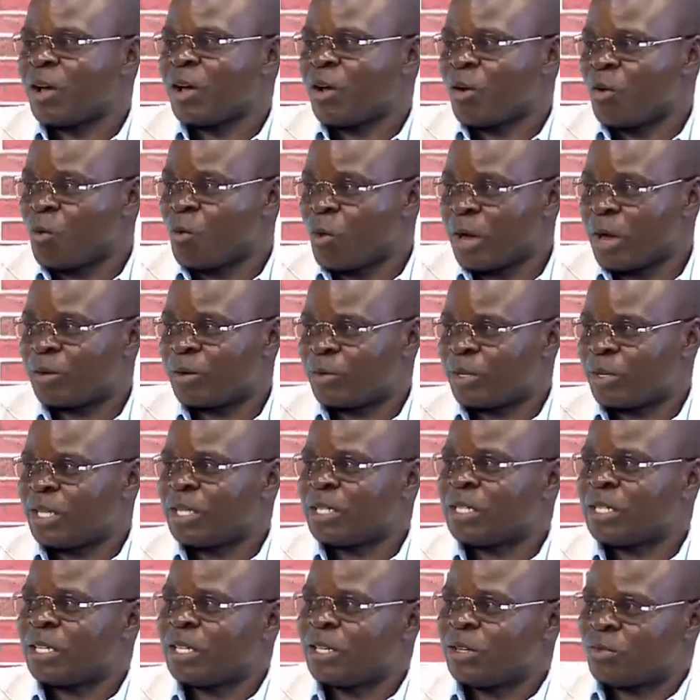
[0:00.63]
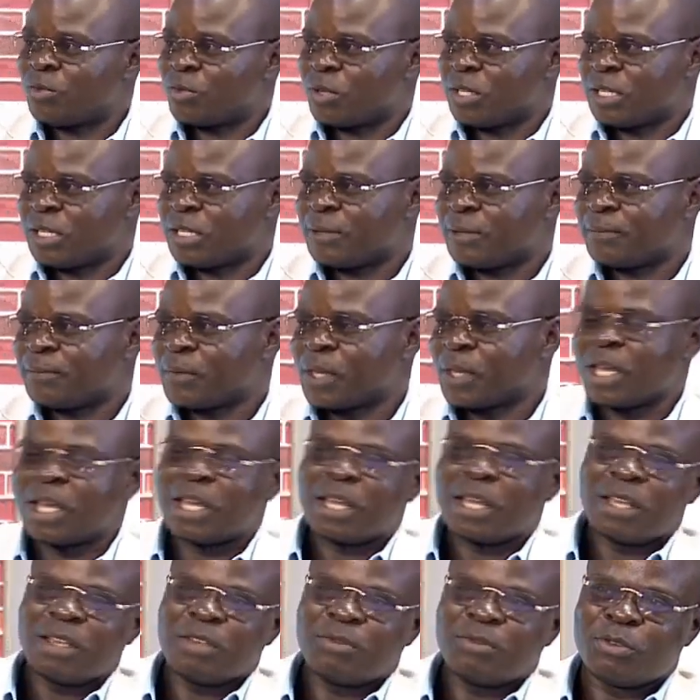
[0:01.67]
One is interest.
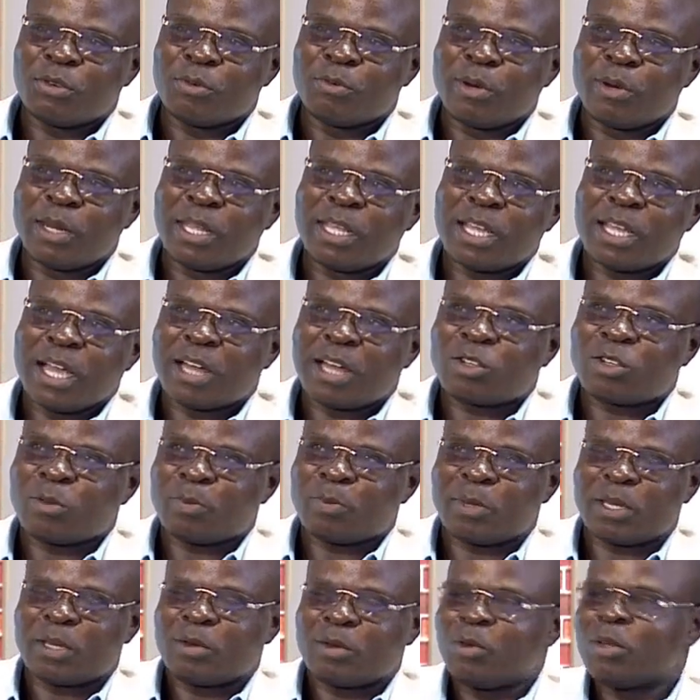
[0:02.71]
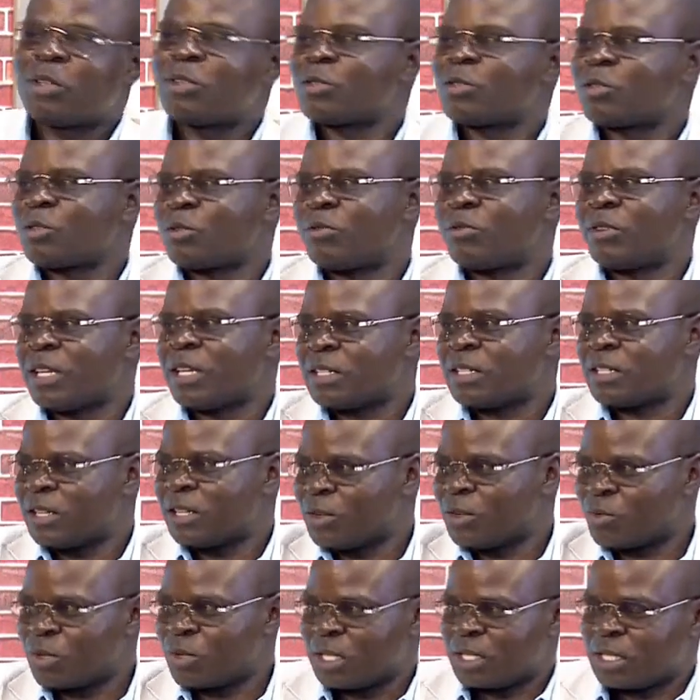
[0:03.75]
If you bring a topic which is of less
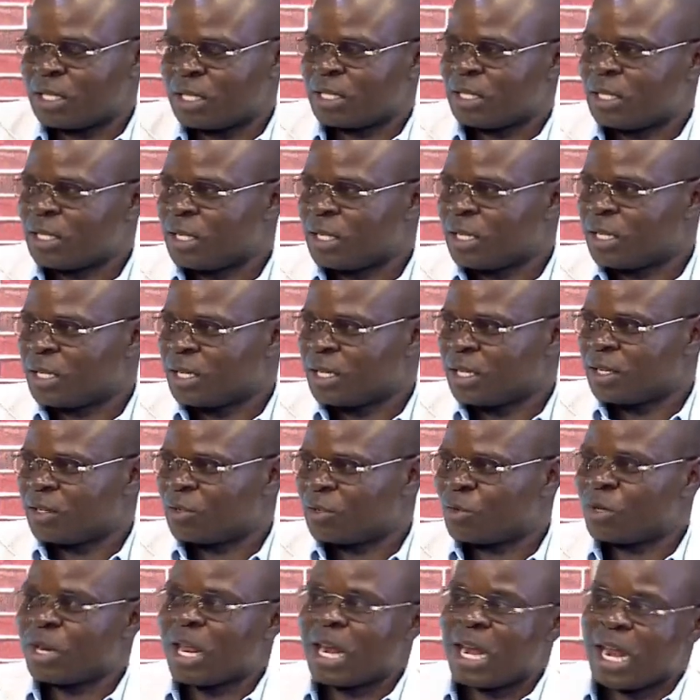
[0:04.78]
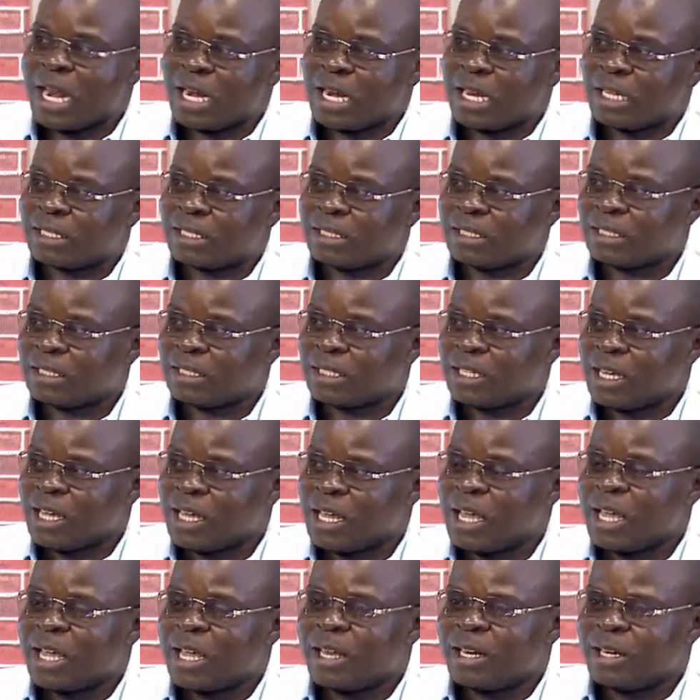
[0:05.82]
interest to the learners,
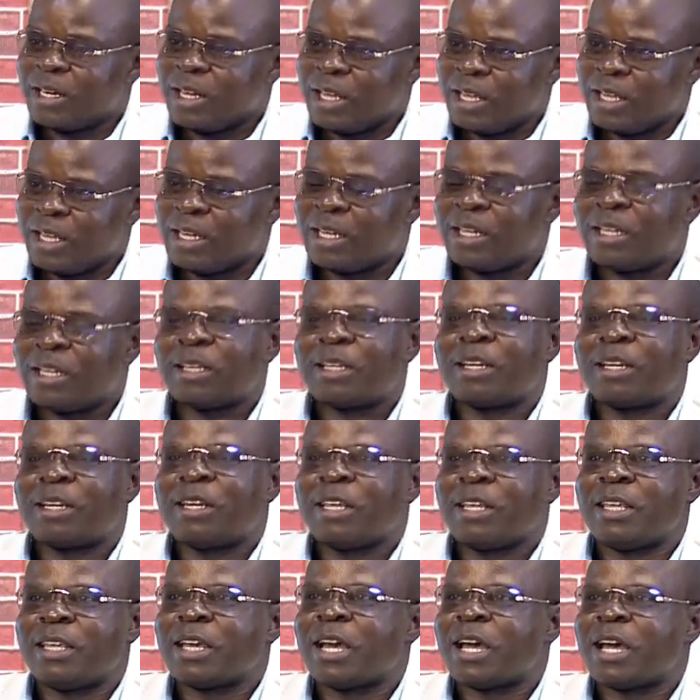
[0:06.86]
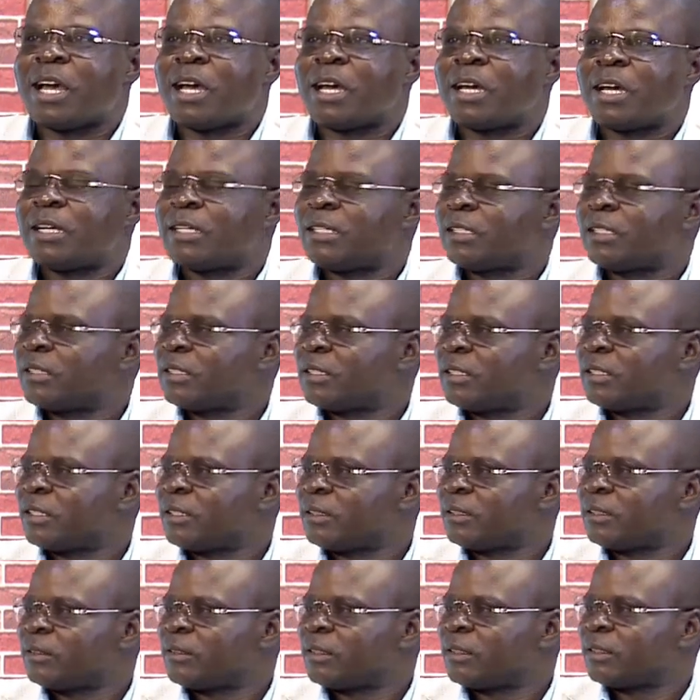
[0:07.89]
then they are
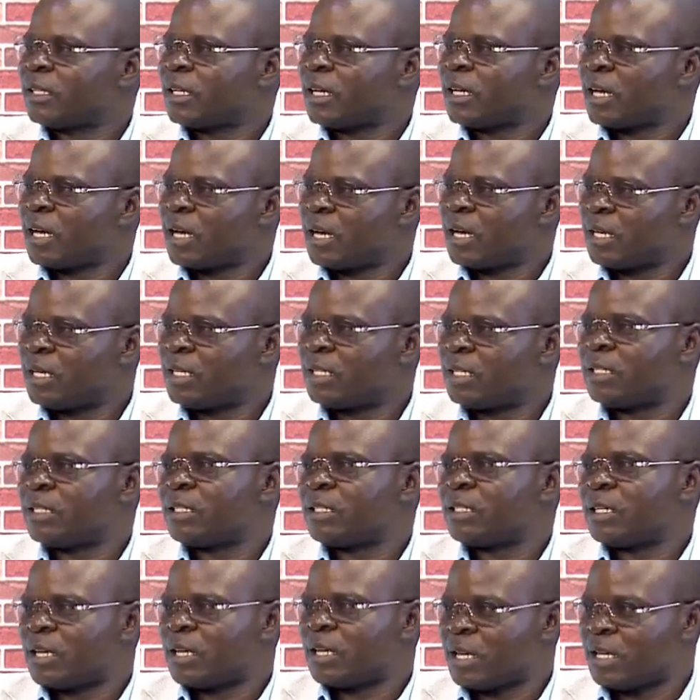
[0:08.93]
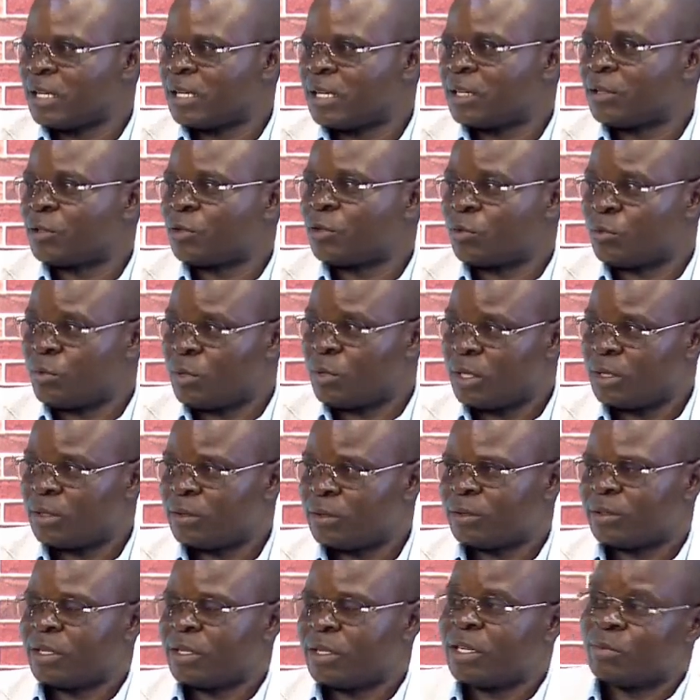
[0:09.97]
highly likely to be
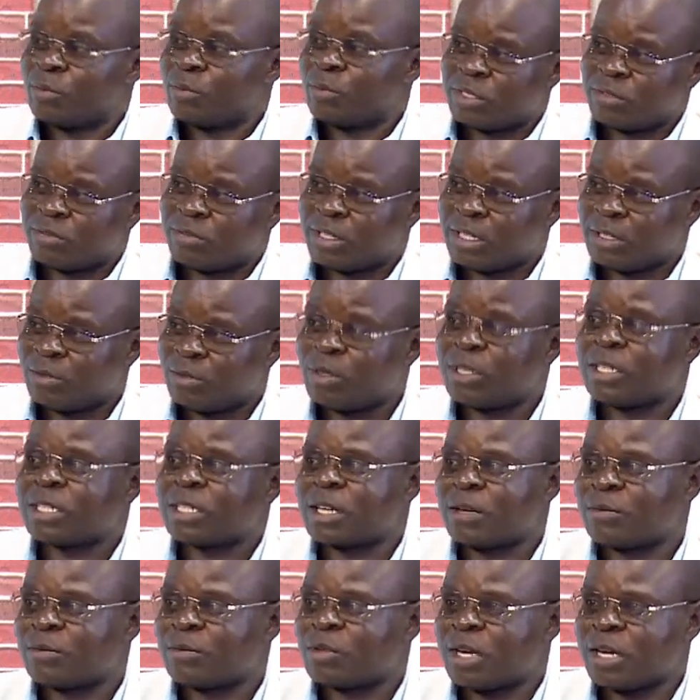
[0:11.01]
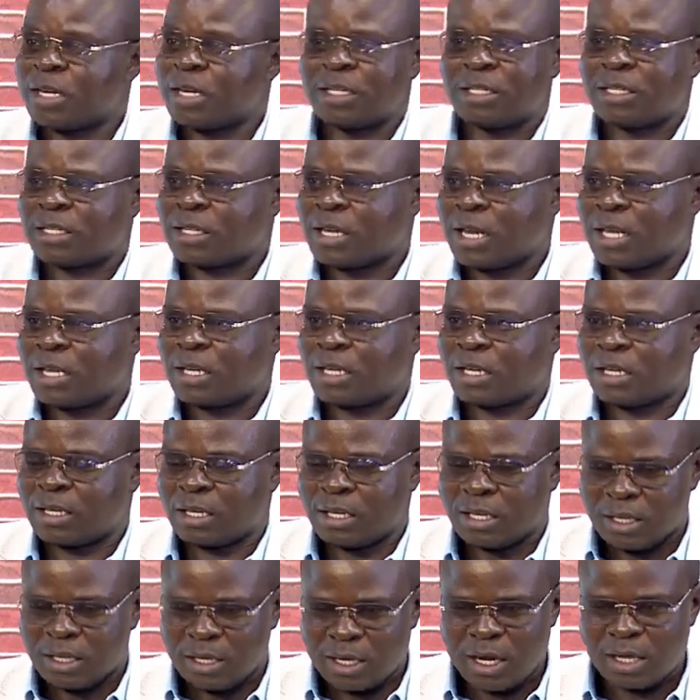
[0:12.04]
demotivated when it comes to learning. It's like
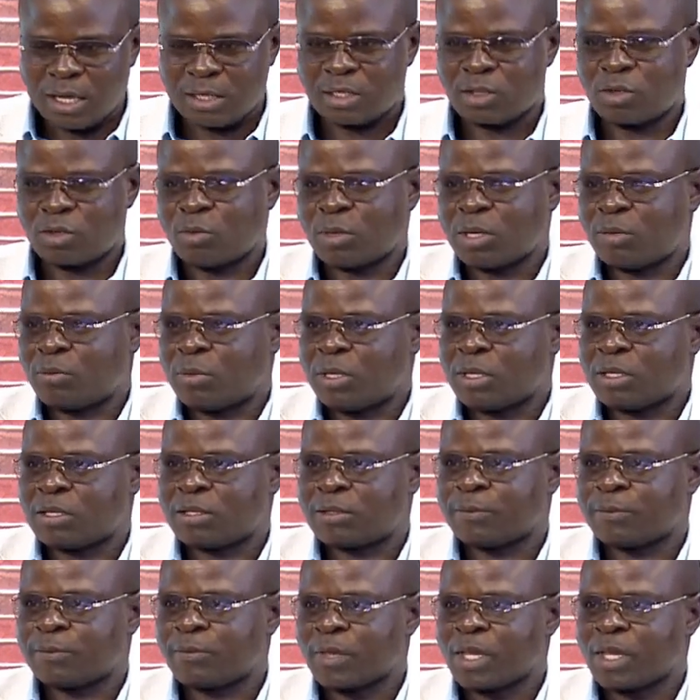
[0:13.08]
us human beings.